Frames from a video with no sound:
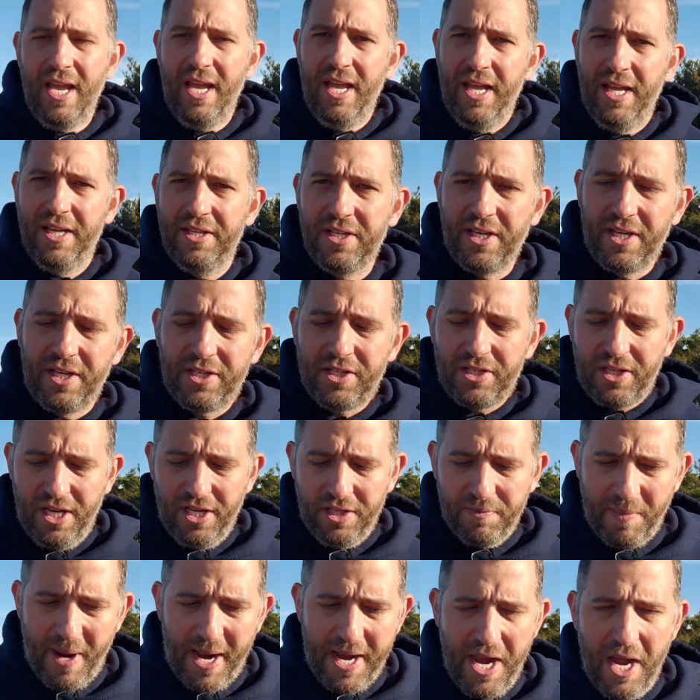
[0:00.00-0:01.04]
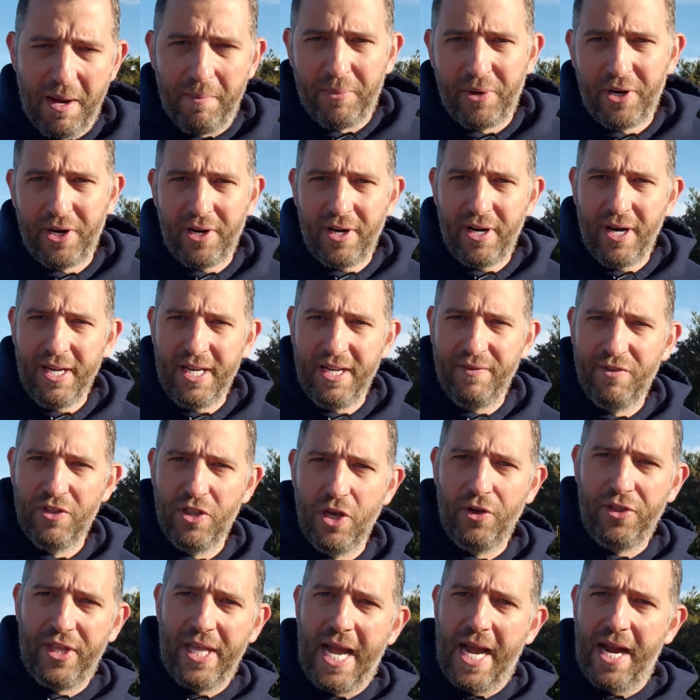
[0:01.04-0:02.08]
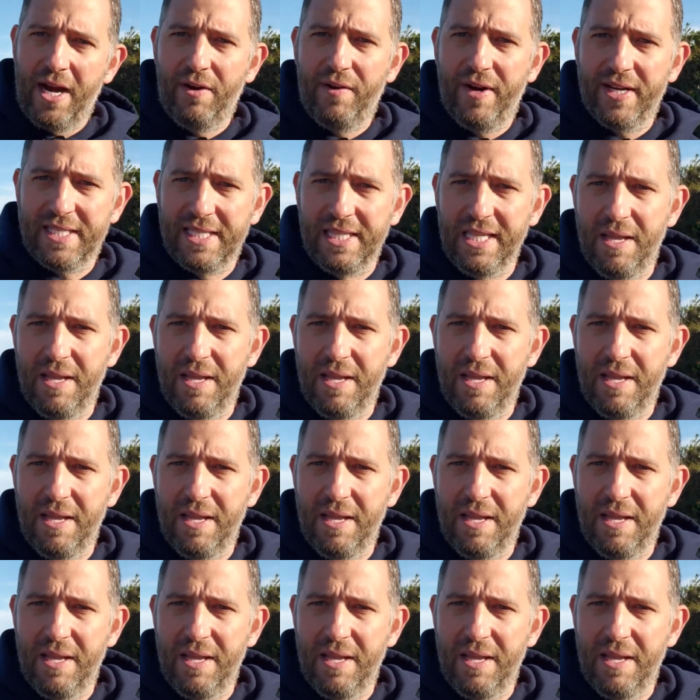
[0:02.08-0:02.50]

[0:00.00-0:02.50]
is my number, even though the IRS